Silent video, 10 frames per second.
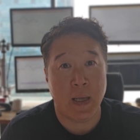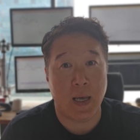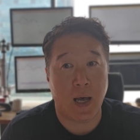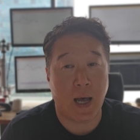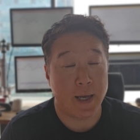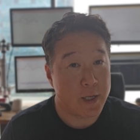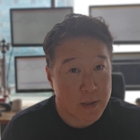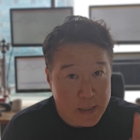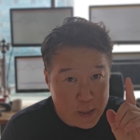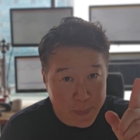Uh, I know
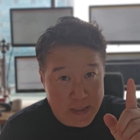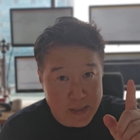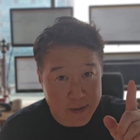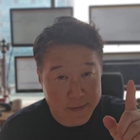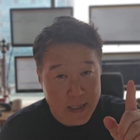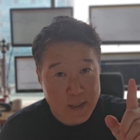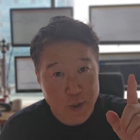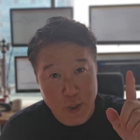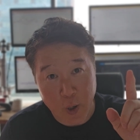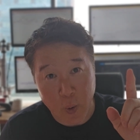it's expensive,
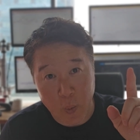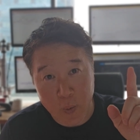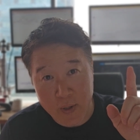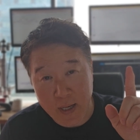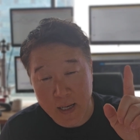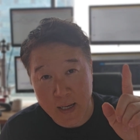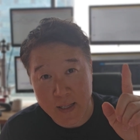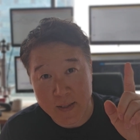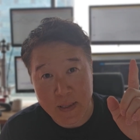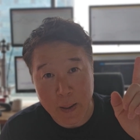so
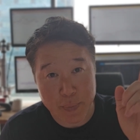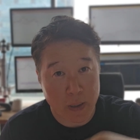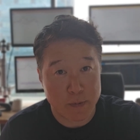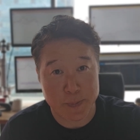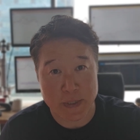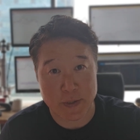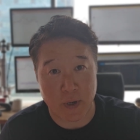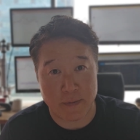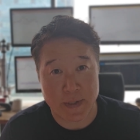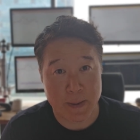uh, that problem's been
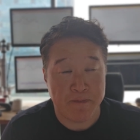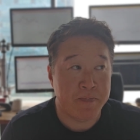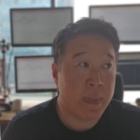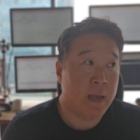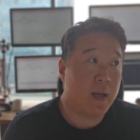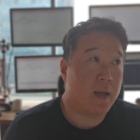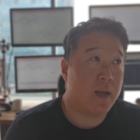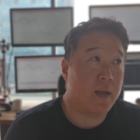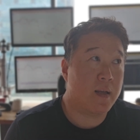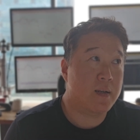solved.
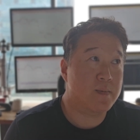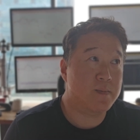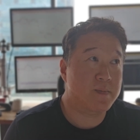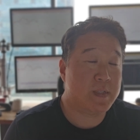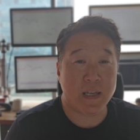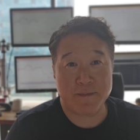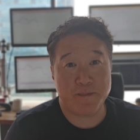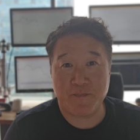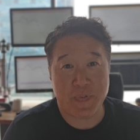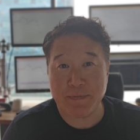
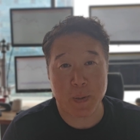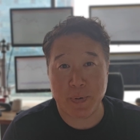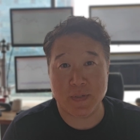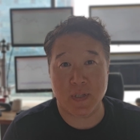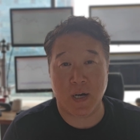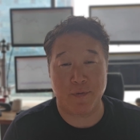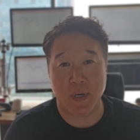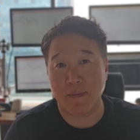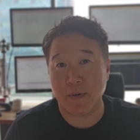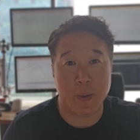Take 50% off
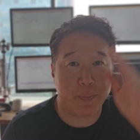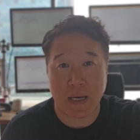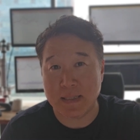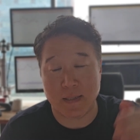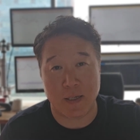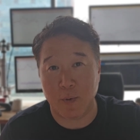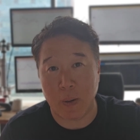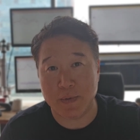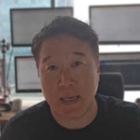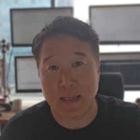whatever the price is on the
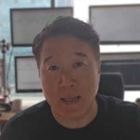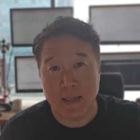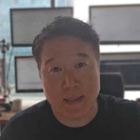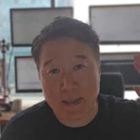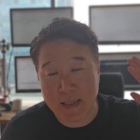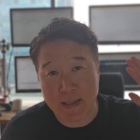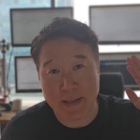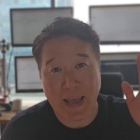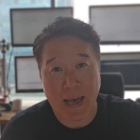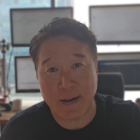website. Just send in
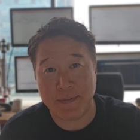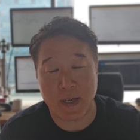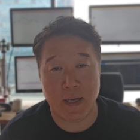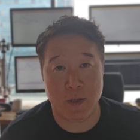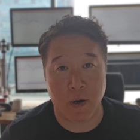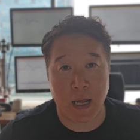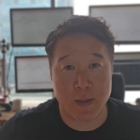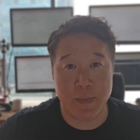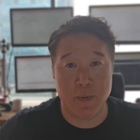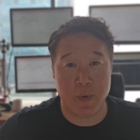half and our
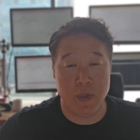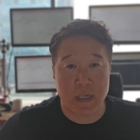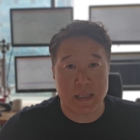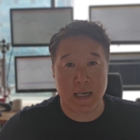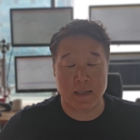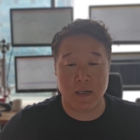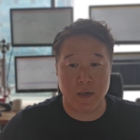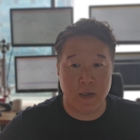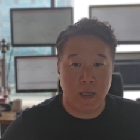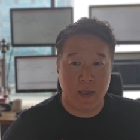admin will look at that and
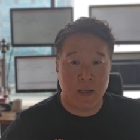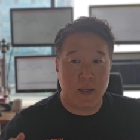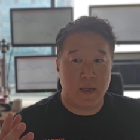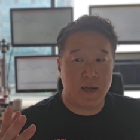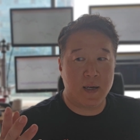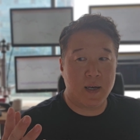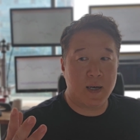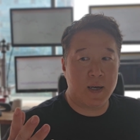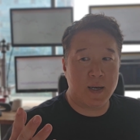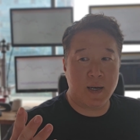go, uh,
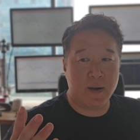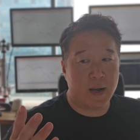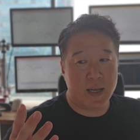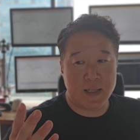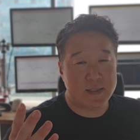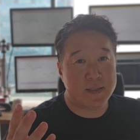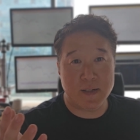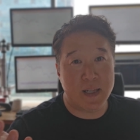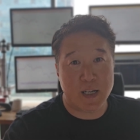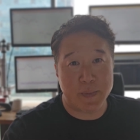all right, let's
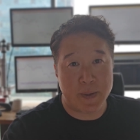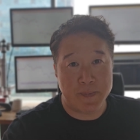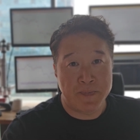still let them in